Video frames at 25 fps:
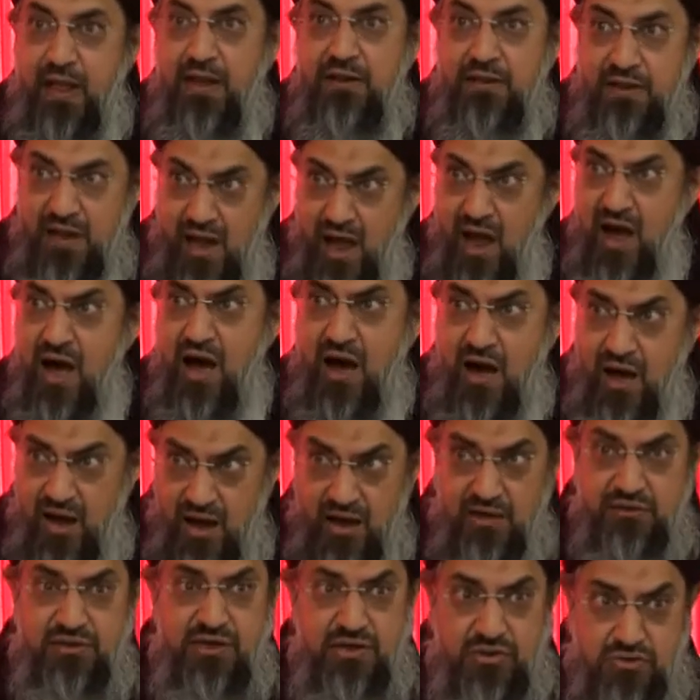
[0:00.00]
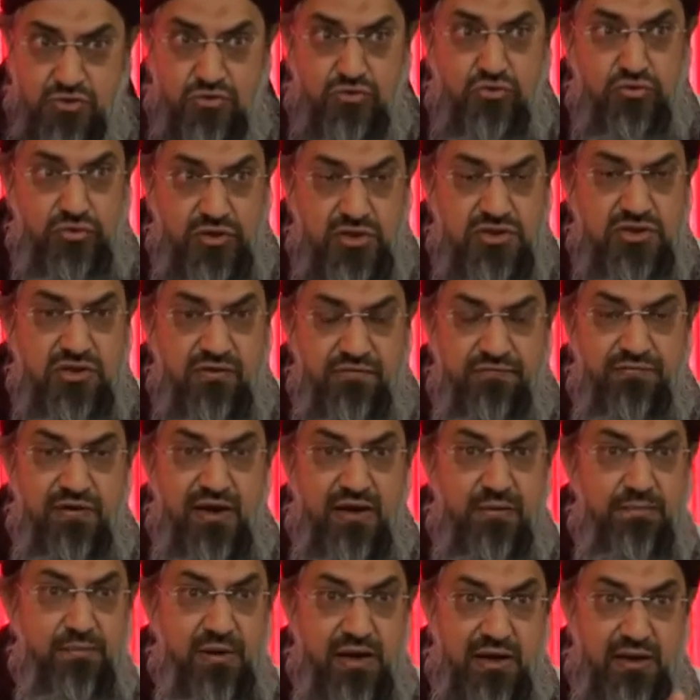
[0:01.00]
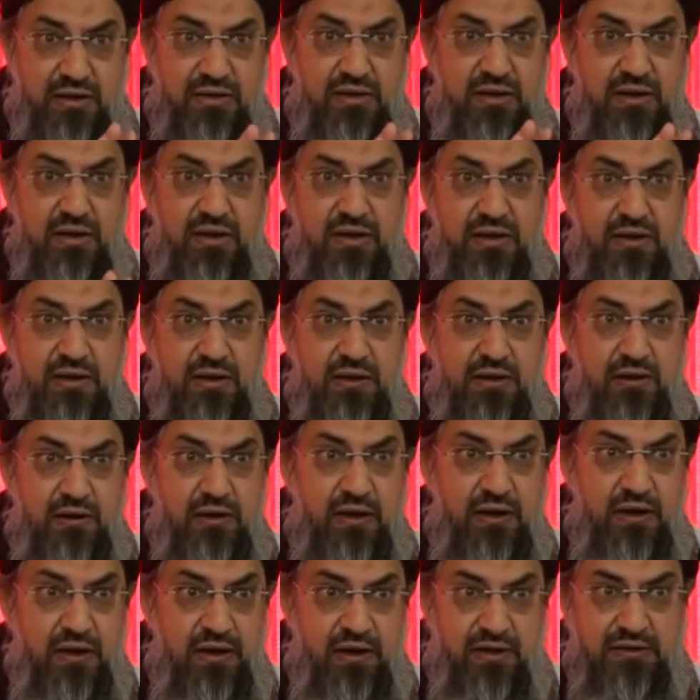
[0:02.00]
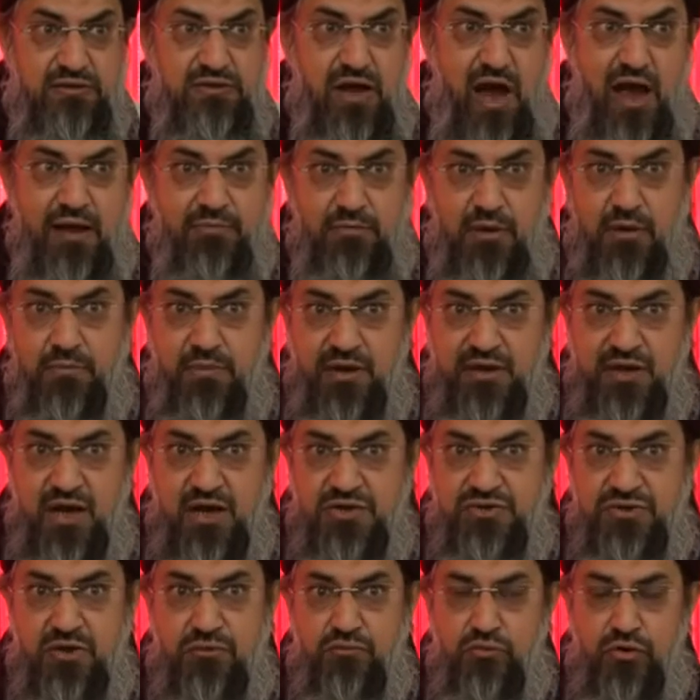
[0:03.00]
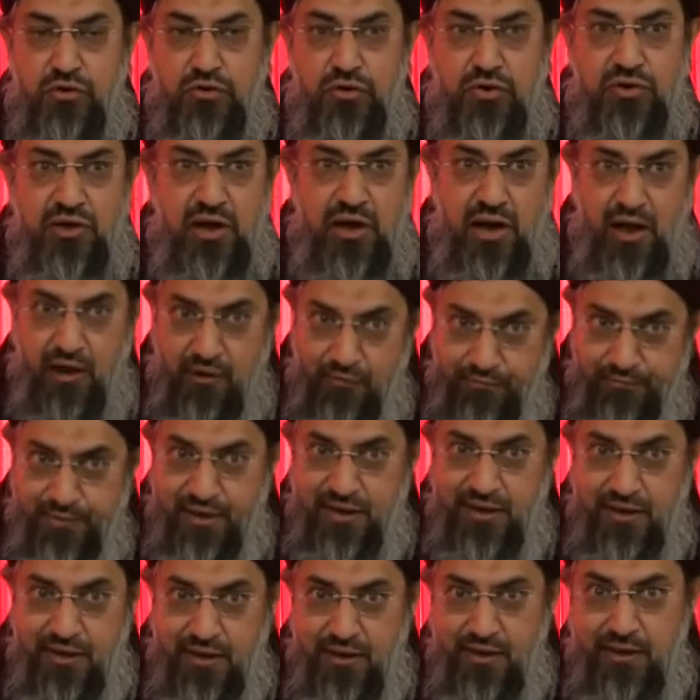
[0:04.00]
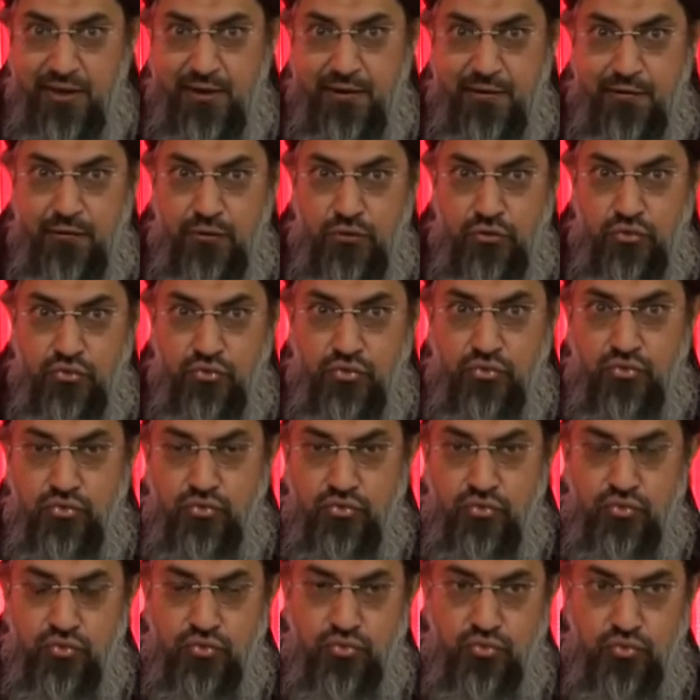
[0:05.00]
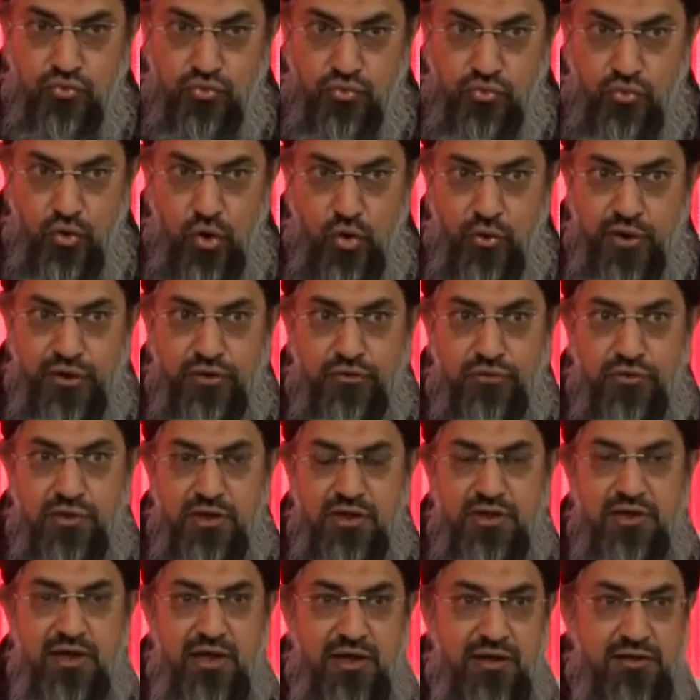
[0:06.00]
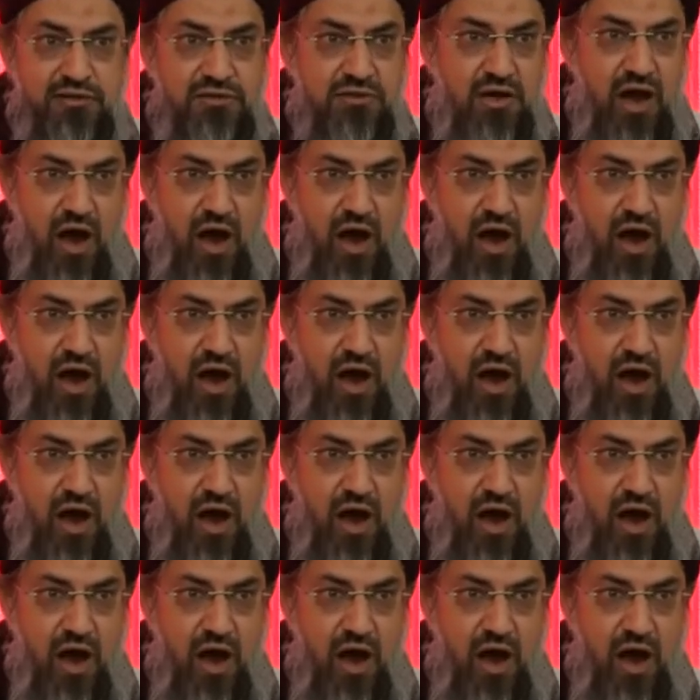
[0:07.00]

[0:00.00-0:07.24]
There are ahadith to this effect, but time limitation will not allow me to go into details.